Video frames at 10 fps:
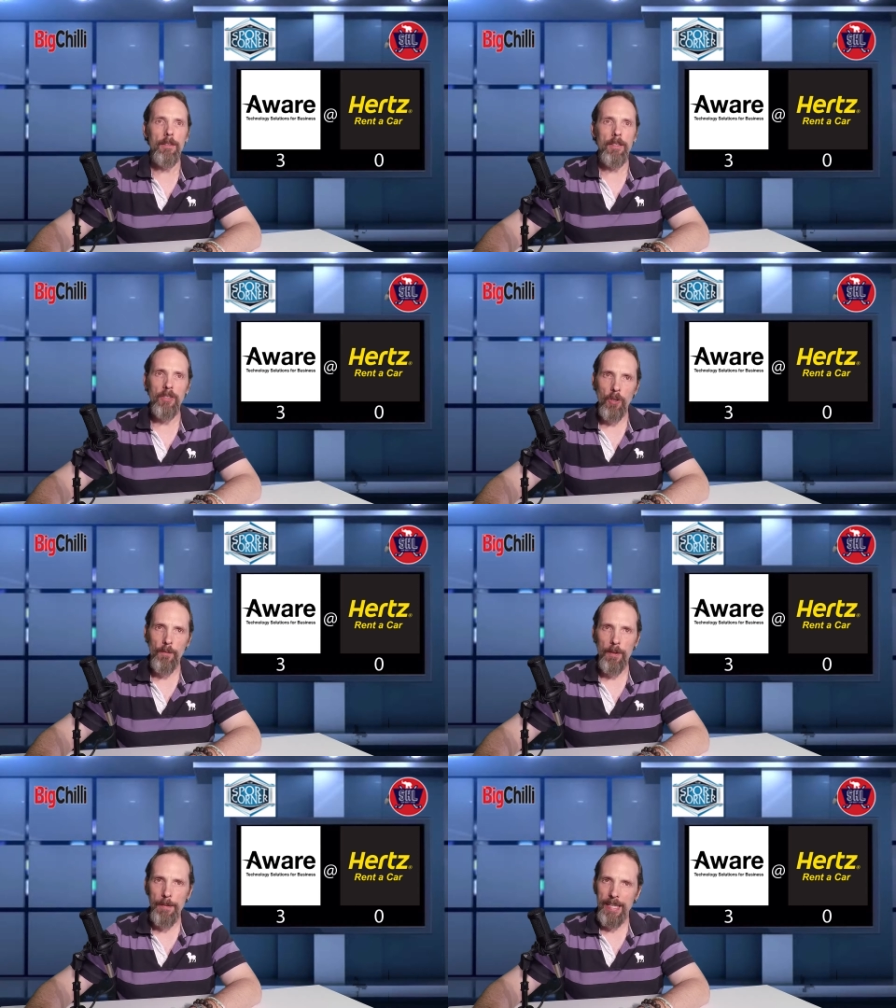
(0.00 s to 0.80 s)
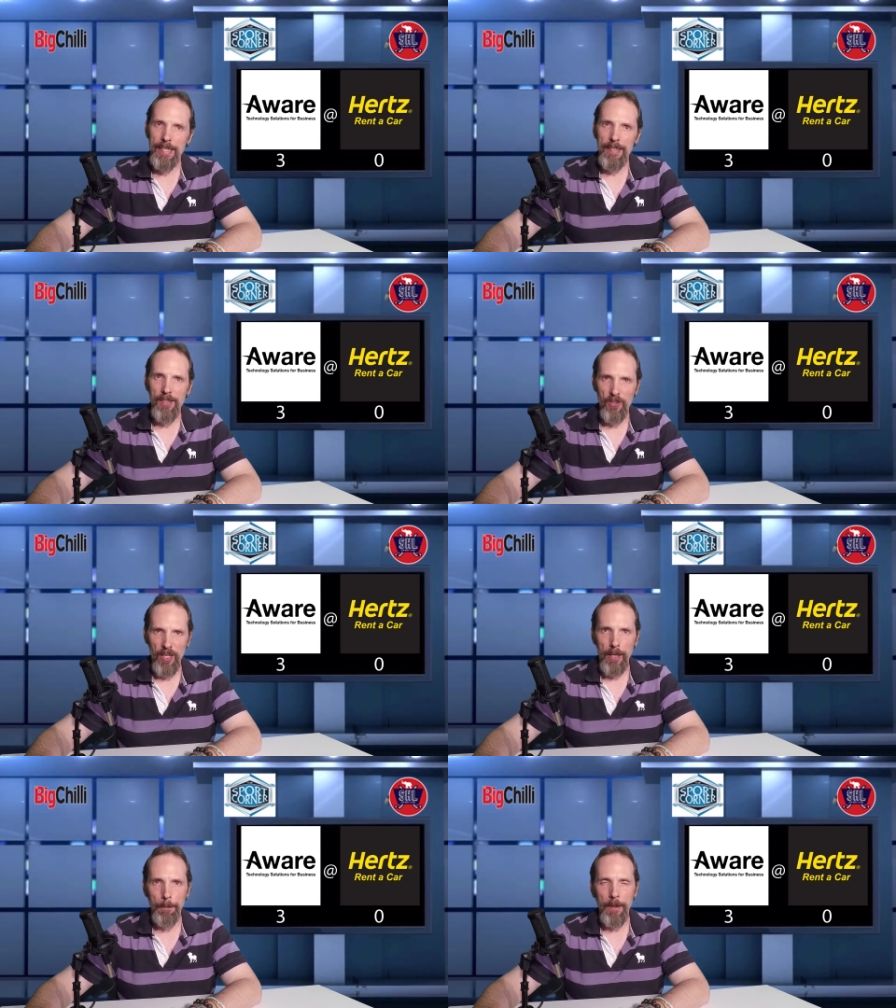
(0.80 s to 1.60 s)
Just over a minute into the
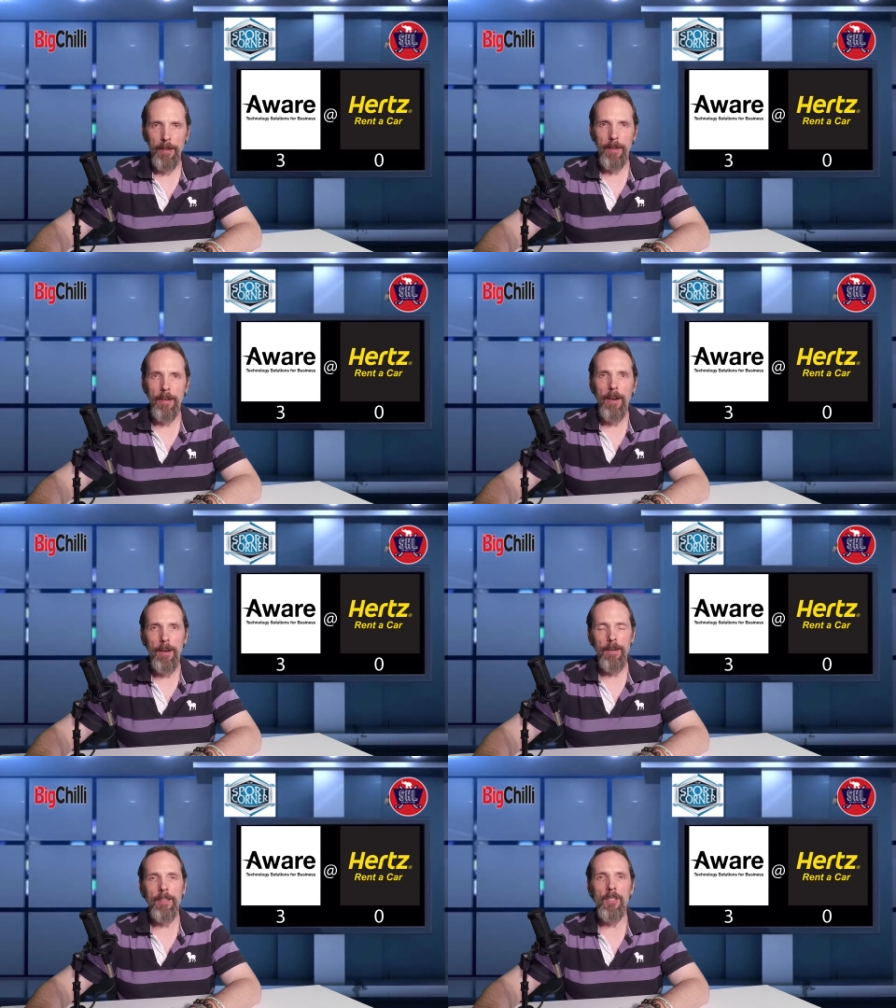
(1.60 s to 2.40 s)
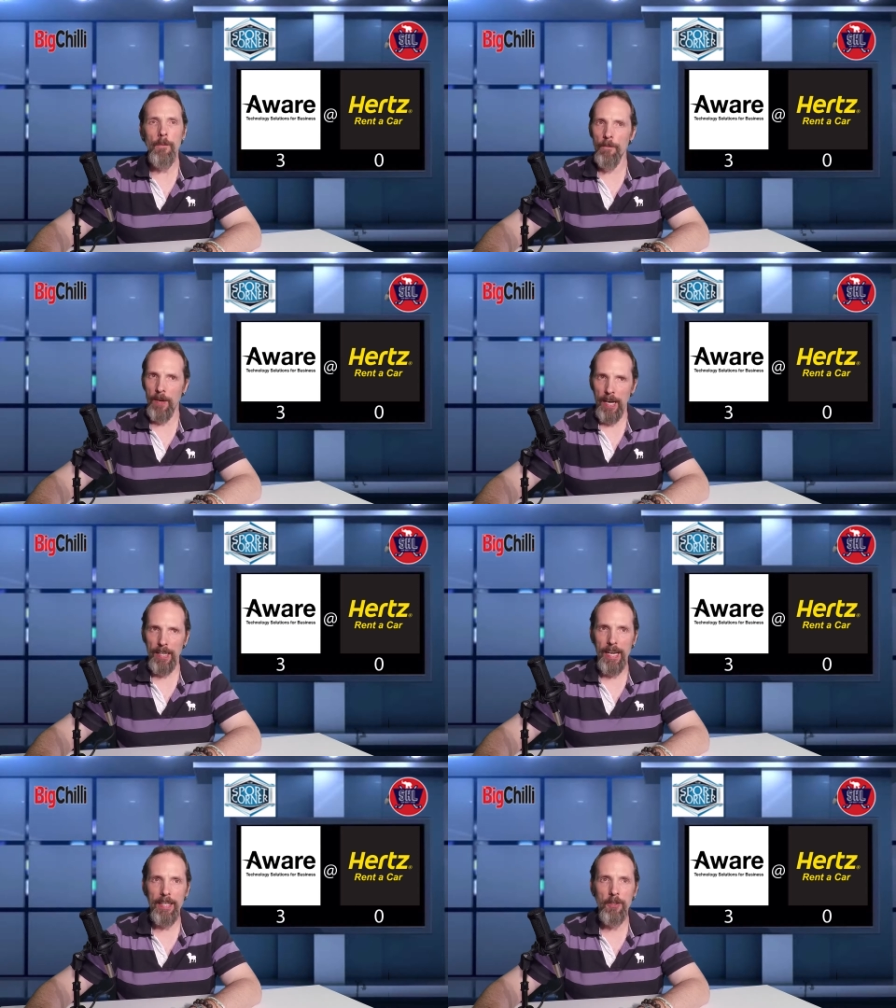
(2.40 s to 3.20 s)
second period, Hertz
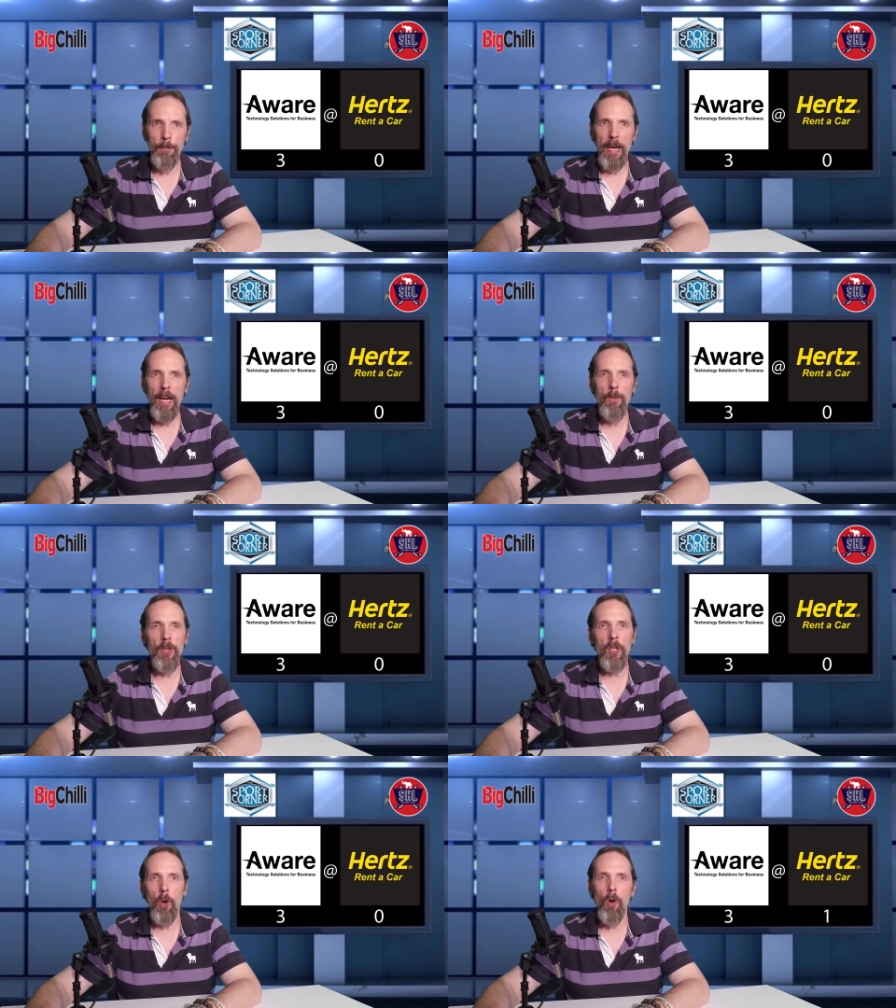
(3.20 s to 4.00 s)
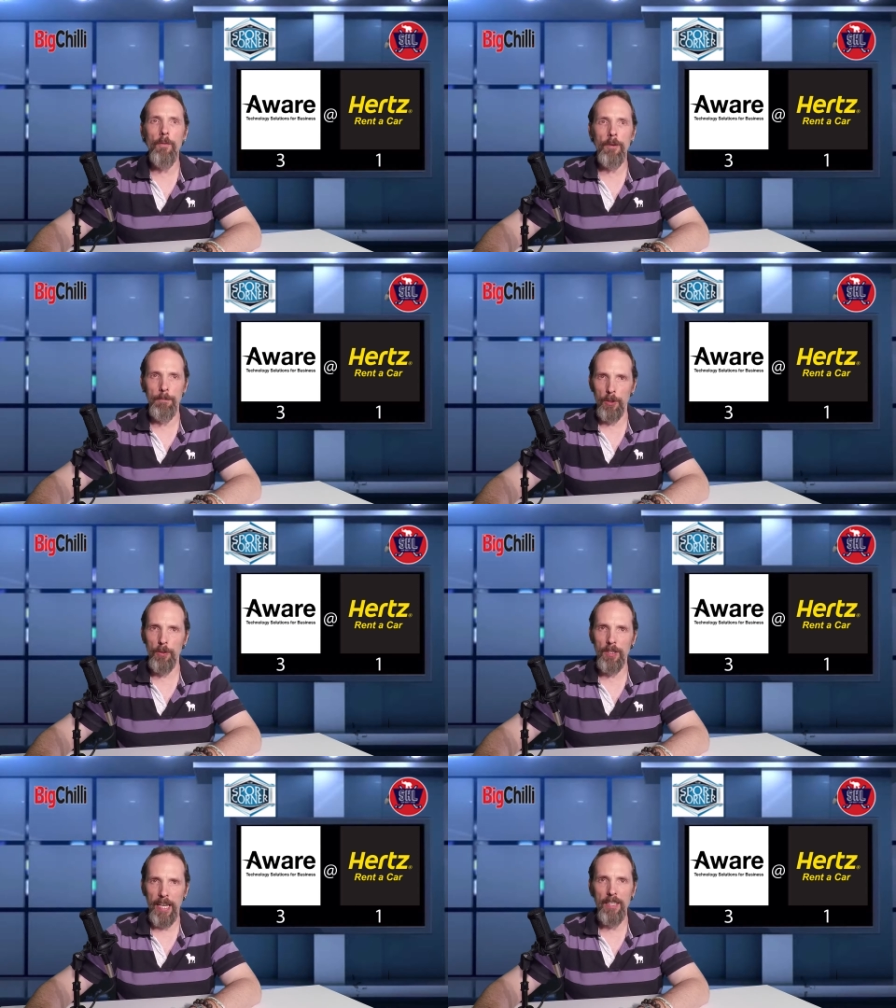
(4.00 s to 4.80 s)
finally answered back with a goal from
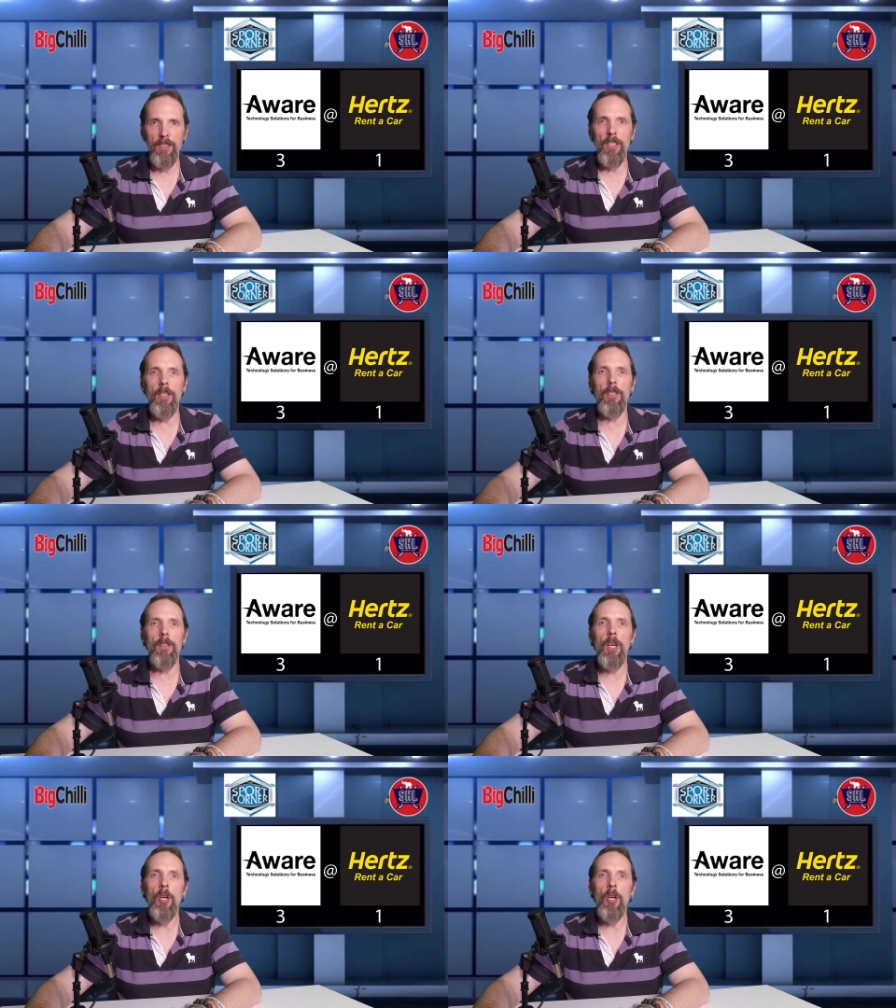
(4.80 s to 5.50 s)
Mu Teng Sakul,